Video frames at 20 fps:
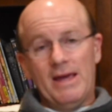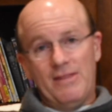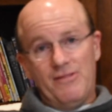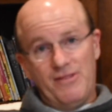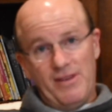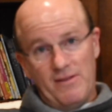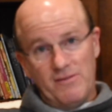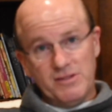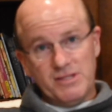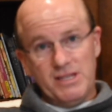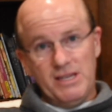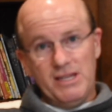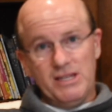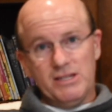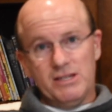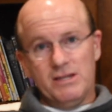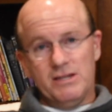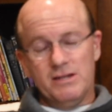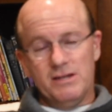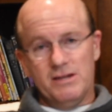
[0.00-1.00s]

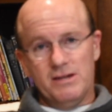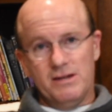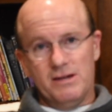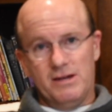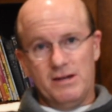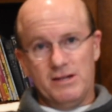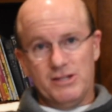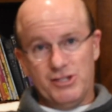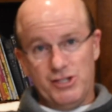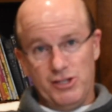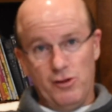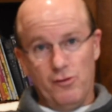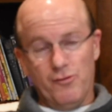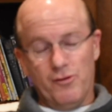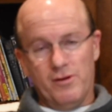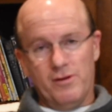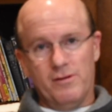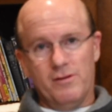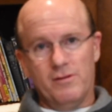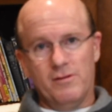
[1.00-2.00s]
17
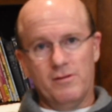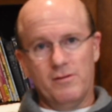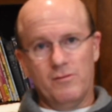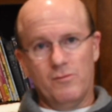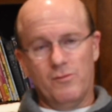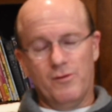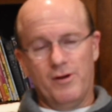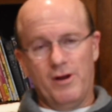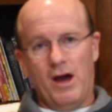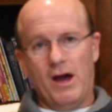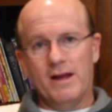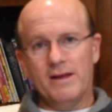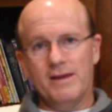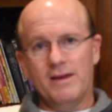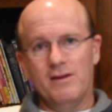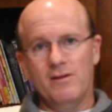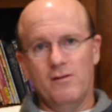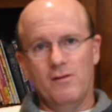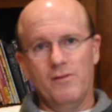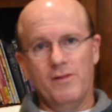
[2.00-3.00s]
children were not
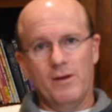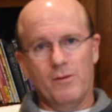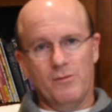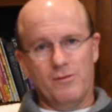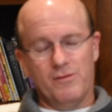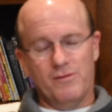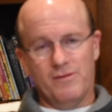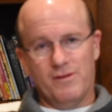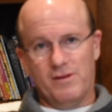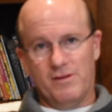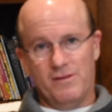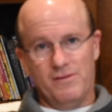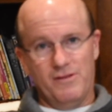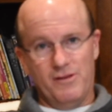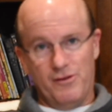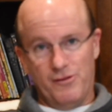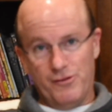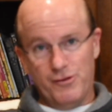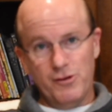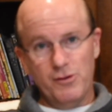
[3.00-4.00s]
killed. They were
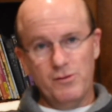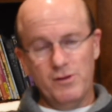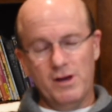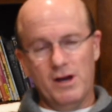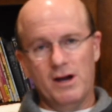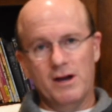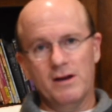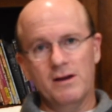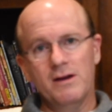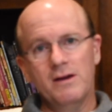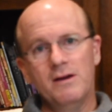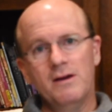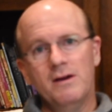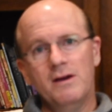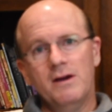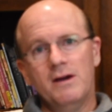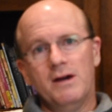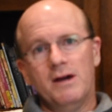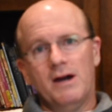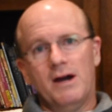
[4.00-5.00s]
considered too young
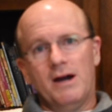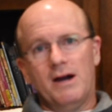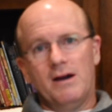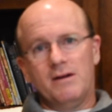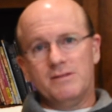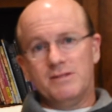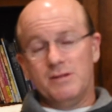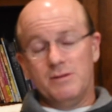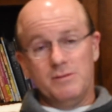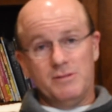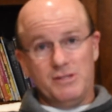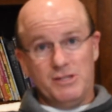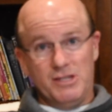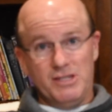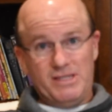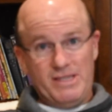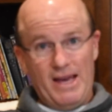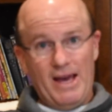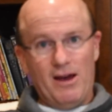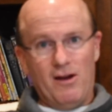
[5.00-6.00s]
to
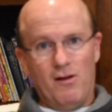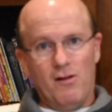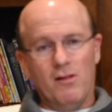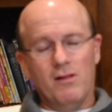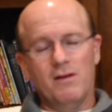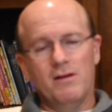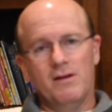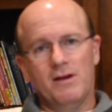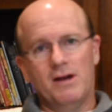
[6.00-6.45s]
tell